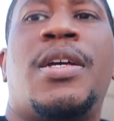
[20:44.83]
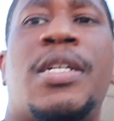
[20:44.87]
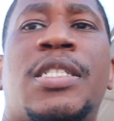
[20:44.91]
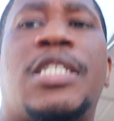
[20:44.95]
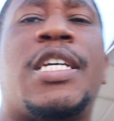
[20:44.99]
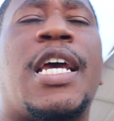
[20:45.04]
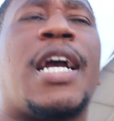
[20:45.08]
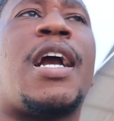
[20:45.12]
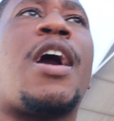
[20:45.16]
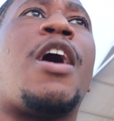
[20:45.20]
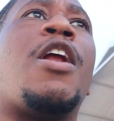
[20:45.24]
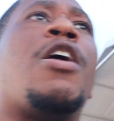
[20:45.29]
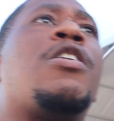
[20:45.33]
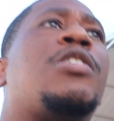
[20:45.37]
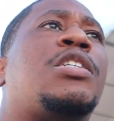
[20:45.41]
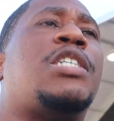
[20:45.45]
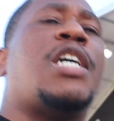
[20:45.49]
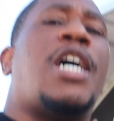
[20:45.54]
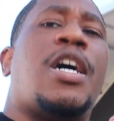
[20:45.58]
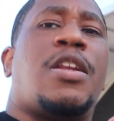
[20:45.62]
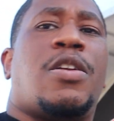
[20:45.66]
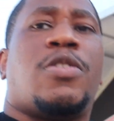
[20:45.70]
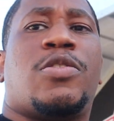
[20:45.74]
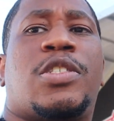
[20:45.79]
Check out our
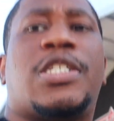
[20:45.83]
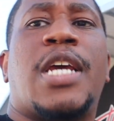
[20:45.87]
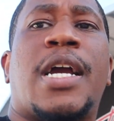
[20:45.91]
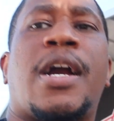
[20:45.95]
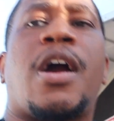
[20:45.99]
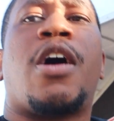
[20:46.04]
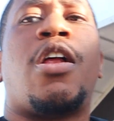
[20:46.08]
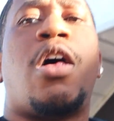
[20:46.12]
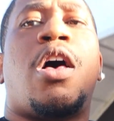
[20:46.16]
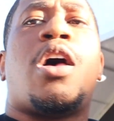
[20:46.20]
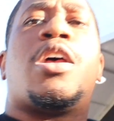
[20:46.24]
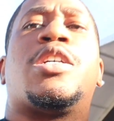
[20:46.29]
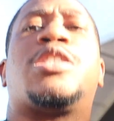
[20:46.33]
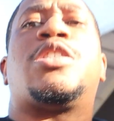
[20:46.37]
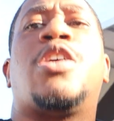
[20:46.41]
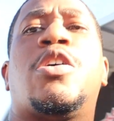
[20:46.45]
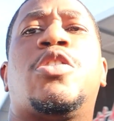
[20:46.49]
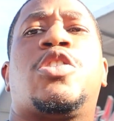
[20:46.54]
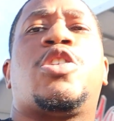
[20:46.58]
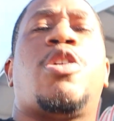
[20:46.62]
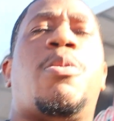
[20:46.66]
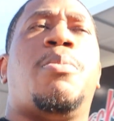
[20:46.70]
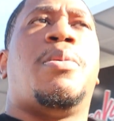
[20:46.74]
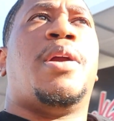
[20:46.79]
channel. Check out all our
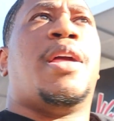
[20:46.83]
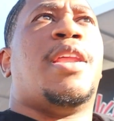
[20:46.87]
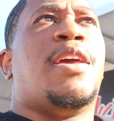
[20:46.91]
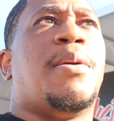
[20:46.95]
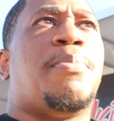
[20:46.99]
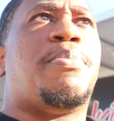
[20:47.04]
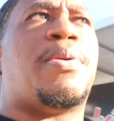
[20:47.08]
social media